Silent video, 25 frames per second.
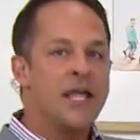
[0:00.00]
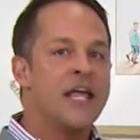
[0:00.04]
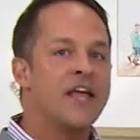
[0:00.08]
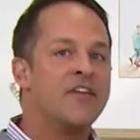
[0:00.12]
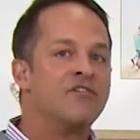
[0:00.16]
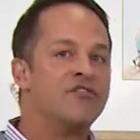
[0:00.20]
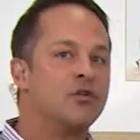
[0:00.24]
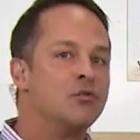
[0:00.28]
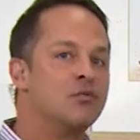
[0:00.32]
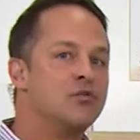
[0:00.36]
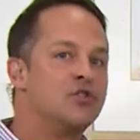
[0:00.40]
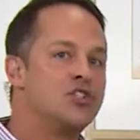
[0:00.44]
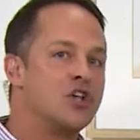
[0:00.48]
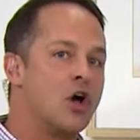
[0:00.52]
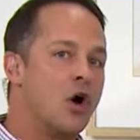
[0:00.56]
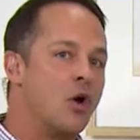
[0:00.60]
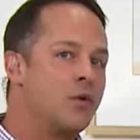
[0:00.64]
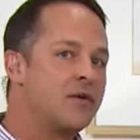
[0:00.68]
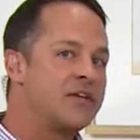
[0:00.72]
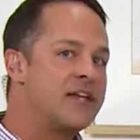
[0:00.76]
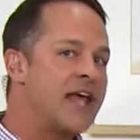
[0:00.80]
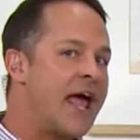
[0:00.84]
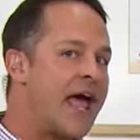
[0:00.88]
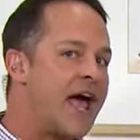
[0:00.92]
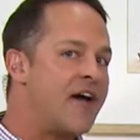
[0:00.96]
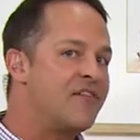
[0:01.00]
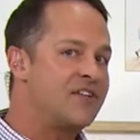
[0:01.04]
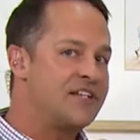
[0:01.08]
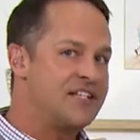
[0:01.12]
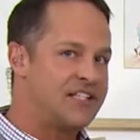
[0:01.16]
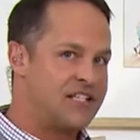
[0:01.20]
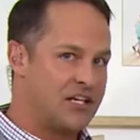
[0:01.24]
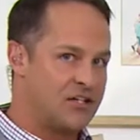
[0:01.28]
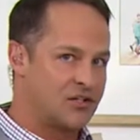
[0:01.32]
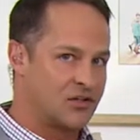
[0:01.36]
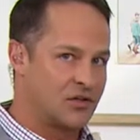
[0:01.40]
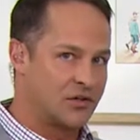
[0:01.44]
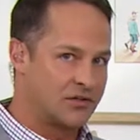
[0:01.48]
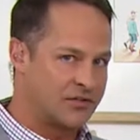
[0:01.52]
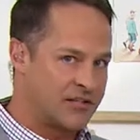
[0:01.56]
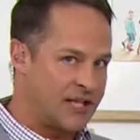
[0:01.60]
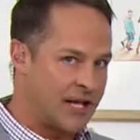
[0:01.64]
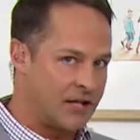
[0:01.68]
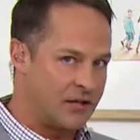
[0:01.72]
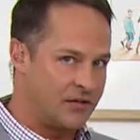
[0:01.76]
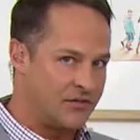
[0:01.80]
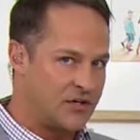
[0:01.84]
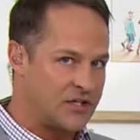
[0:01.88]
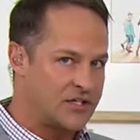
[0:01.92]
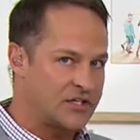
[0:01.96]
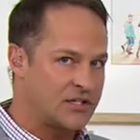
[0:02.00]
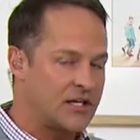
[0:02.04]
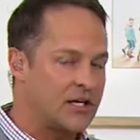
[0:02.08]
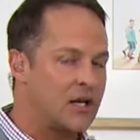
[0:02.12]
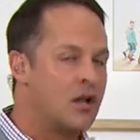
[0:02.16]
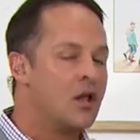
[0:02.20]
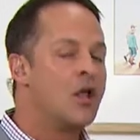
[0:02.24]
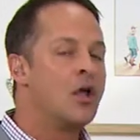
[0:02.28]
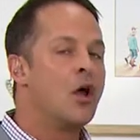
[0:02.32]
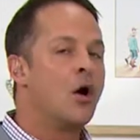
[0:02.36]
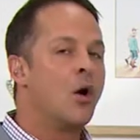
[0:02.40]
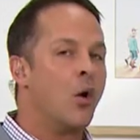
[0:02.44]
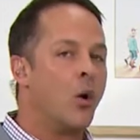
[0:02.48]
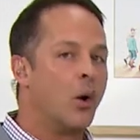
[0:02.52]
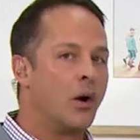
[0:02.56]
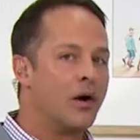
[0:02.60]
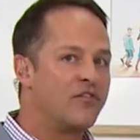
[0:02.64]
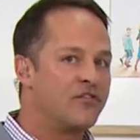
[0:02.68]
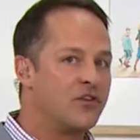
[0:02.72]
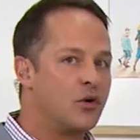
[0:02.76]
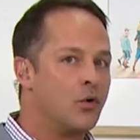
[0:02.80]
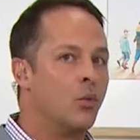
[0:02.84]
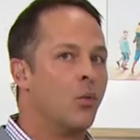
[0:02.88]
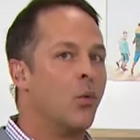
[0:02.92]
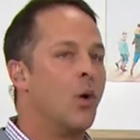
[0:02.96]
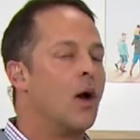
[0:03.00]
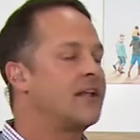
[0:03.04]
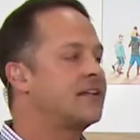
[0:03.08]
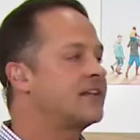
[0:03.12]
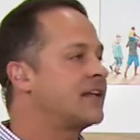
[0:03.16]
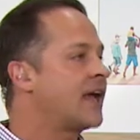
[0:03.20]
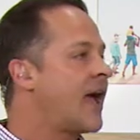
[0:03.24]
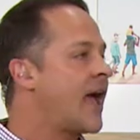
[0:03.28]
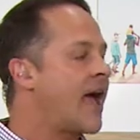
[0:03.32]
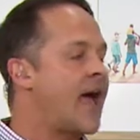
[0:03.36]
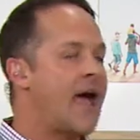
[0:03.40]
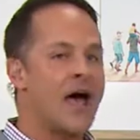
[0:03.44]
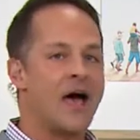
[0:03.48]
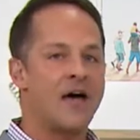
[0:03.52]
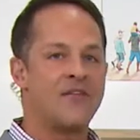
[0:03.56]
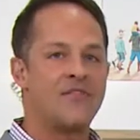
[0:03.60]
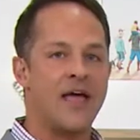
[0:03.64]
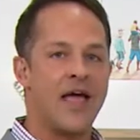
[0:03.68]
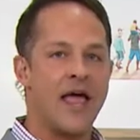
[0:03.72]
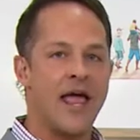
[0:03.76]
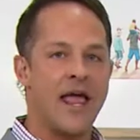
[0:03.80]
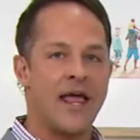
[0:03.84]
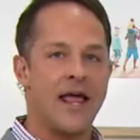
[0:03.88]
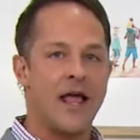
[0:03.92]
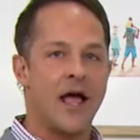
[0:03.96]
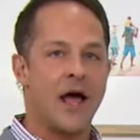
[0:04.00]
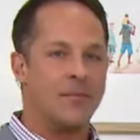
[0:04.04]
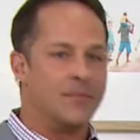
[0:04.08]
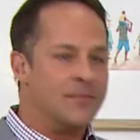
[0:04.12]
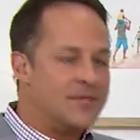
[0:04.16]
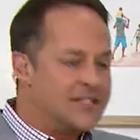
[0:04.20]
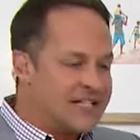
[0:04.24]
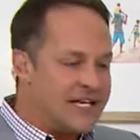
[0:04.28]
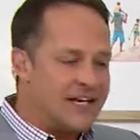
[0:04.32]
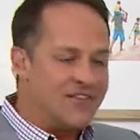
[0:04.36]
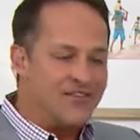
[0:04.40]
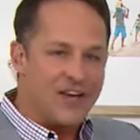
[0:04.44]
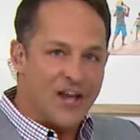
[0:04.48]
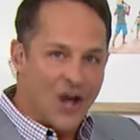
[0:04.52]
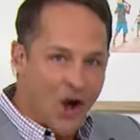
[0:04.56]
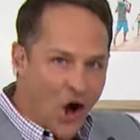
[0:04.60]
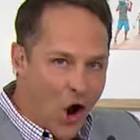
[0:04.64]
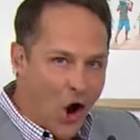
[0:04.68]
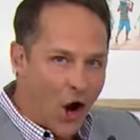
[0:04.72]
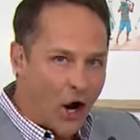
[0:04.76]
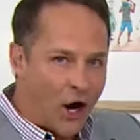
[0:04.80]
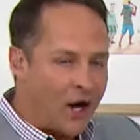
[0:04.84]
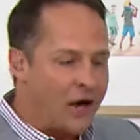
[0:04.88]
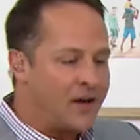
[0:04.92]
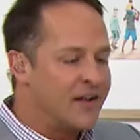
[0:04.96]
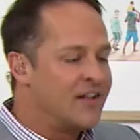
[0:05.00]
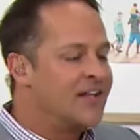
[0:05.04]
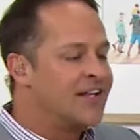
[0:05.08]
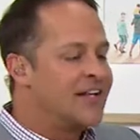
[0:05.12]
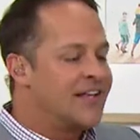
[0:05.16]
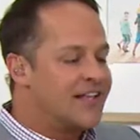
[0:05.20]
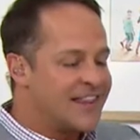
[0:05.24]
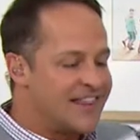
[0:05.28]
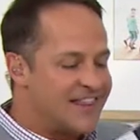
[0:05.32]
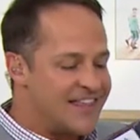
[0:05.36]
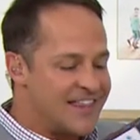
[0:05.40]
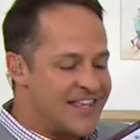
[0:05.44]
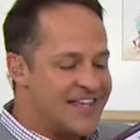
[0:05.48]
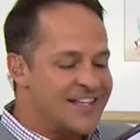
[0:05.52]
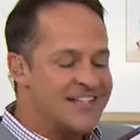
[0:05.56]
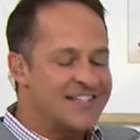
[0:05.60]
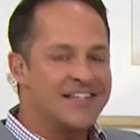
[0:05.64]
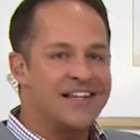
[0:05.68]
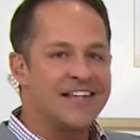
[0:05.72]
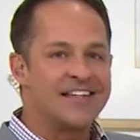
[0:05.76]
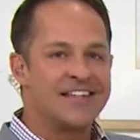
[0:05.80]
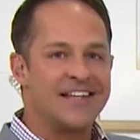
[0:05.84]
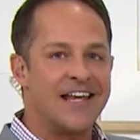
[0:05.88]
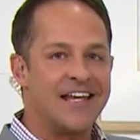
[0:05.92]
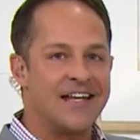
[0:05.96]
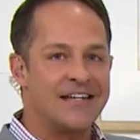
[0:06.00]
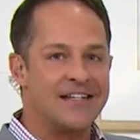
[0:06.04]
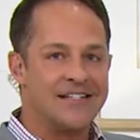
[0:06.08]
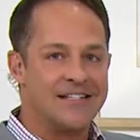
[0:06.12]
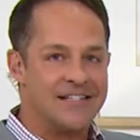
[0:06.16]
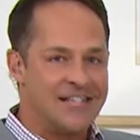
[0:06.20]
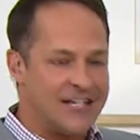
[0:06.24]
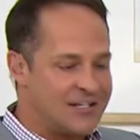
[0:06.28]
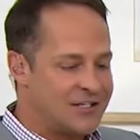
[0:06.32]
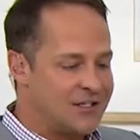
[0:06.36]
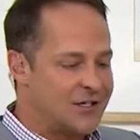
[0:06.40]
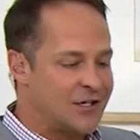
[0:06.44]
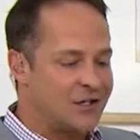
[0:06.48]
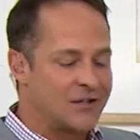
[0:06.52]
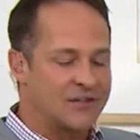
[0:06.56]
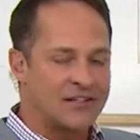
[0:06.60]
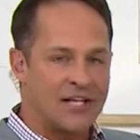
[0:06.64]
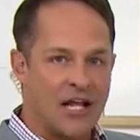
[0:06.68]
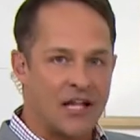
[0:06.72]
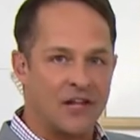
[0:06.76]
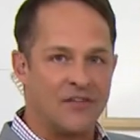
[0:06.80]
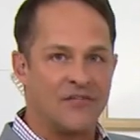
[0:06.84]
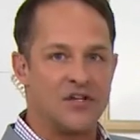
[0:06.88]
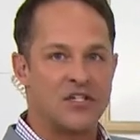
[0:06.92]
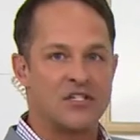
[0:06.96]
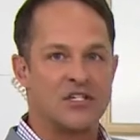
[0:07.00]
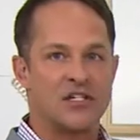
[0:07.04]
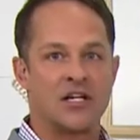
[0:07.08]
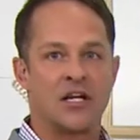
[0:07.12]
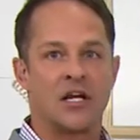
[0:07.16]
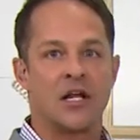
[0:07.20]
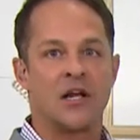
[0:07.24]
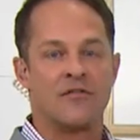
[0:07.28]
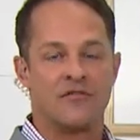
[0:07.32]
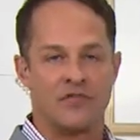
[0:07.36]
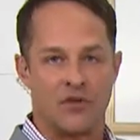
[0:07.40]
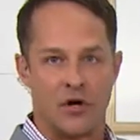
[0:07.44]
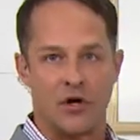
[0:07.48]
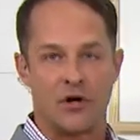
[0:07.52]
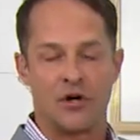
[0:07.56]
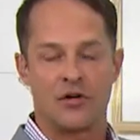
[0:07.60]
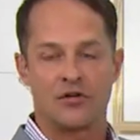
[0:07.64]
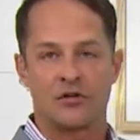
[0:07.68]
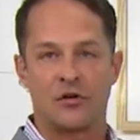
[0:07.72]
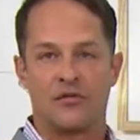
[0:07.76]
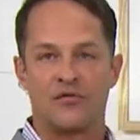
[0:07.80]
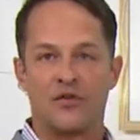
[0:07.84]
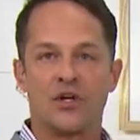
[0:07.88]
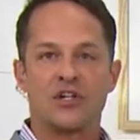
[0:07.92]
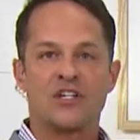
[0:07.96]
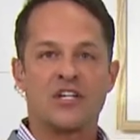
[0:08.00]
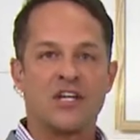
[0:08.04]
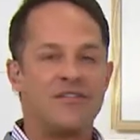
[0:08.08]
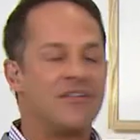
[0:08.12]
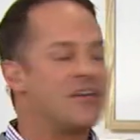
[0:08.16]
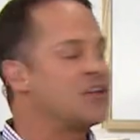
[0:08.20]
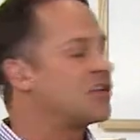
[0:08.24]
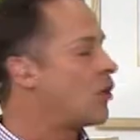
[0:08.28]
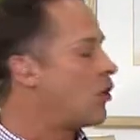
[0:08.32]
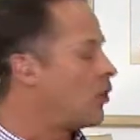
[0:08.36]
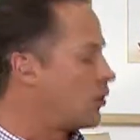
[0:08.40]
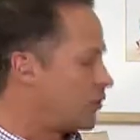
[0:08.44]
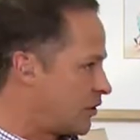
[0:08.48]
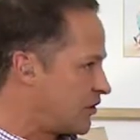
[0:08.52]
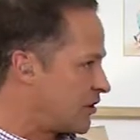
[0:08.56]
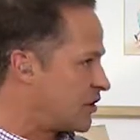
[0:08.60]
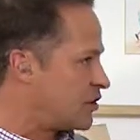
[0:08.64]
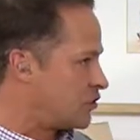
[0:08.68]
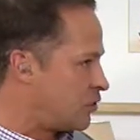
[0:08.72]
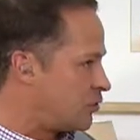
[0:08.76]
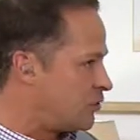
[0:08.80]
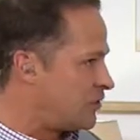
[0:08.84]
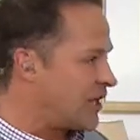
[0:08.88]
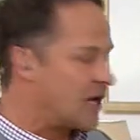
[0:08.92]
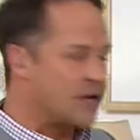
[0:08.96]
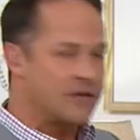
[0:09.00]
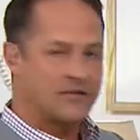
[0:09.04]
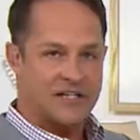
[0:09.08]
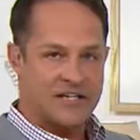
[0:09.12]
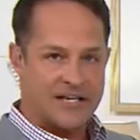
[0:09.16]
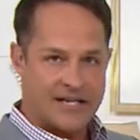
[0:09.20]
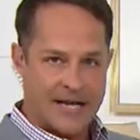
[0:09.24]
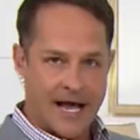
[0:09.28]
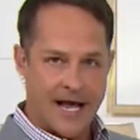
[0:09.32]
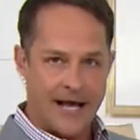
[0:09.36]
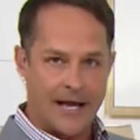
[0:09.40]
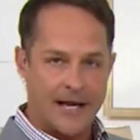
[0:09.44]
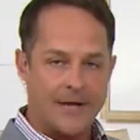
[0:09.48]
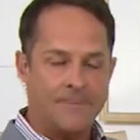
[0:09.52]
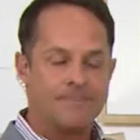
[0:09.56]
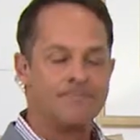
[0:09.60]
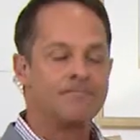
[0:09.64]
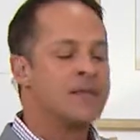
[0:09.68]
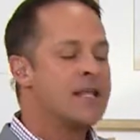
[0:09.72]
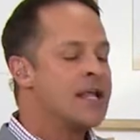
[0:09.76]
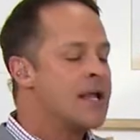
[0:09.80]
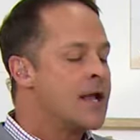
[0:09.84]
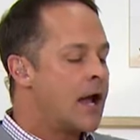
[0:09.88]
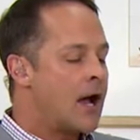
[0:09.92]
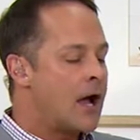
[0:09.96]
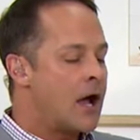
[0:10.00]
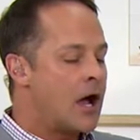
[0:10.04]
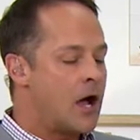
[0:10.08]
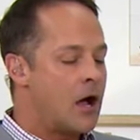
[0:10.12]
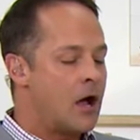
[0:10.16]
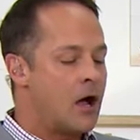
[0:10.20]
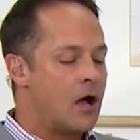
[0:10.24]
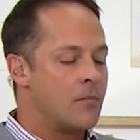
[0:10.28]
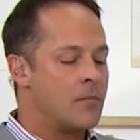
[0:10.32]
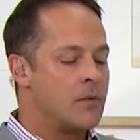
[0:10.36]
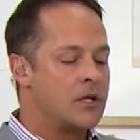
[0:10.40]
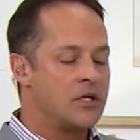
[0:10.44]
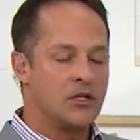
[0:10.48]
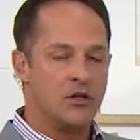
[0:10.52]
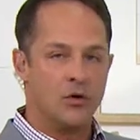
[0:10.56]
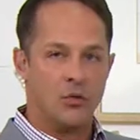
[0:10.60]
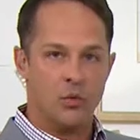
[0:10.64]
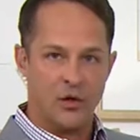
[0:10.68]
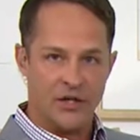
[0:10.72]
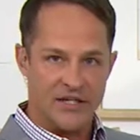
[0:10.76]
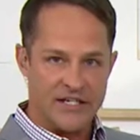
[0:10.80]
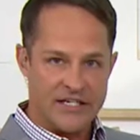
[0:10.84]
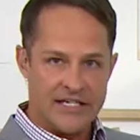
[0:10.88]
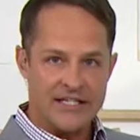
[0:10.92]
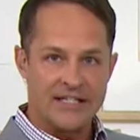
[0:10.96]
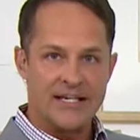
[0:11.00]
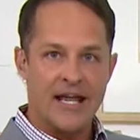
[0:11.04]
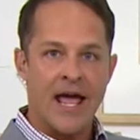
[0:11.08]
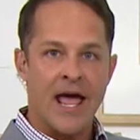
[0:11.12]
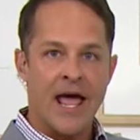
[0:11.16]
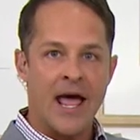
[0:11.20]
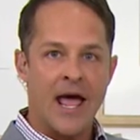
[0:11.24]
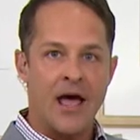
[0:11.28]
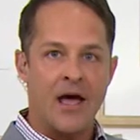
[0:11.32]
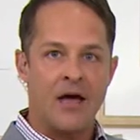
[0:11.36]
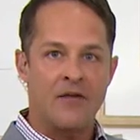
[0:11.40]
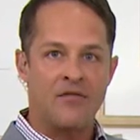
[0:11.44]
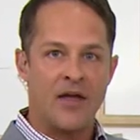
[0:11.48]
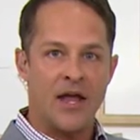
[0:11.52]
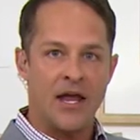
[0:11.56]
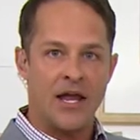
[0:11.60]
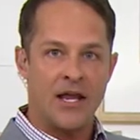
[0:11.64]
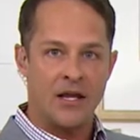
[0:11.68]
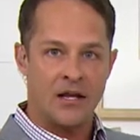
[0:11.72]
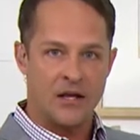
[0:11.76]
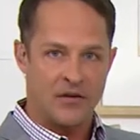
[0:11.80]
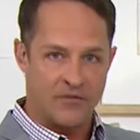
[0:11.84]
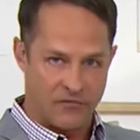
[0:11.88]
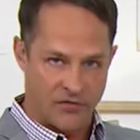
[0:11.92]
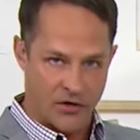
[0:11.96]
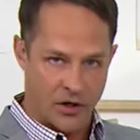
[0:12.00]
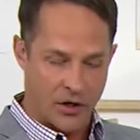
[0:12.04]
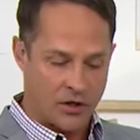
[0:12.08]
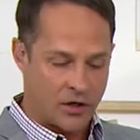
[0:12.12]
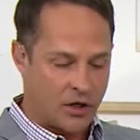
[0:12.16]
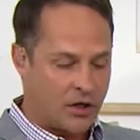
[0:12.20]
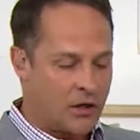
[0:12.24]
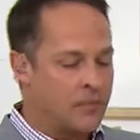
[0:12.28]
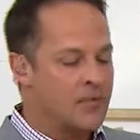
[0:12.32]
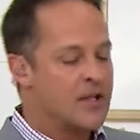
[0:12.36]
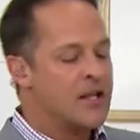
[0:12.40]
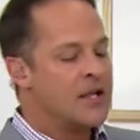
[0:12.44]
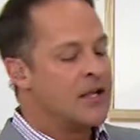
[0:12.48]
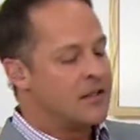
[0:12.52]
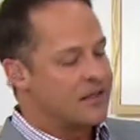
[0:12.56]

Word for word: If you don't have a digital television or if you want to have a um, DVR, this is a digital television converter. So if your TV is older than 2009, um, you will need to have a converter.